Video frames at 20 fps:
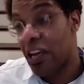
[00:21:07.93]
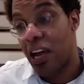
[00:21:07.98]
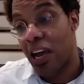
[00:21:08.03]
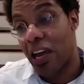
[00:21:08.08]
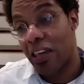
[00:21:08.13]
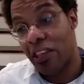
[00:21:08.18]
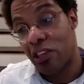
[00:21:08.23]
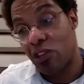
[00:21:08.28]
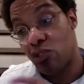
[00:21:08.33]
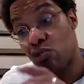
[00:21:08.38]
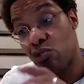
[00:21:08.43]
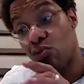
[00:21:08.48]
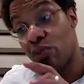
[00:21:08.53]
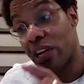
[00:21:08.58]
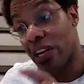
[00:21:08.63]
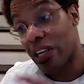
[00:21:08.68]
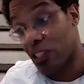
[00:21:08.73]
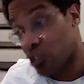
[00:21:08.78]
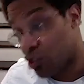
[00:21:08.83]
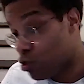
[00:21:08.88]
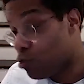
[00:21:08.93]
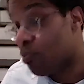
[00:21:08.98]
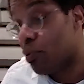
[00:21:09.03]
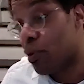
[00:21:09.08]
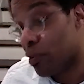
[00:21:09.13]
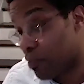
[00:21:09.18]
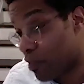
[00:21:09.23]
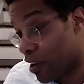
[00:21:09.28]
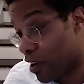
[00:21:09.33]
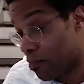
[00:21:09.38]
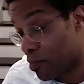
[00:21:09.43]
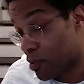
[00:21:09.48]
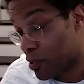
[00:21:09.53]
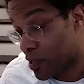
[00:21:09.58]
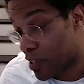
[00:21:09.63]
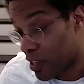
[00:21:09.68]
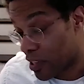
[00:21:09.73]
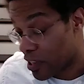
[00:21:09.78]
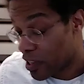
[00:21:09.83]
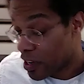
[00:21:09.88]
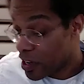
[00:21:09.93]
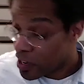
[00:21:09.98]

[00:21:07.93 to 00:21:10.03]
and then your rate is 2.5%.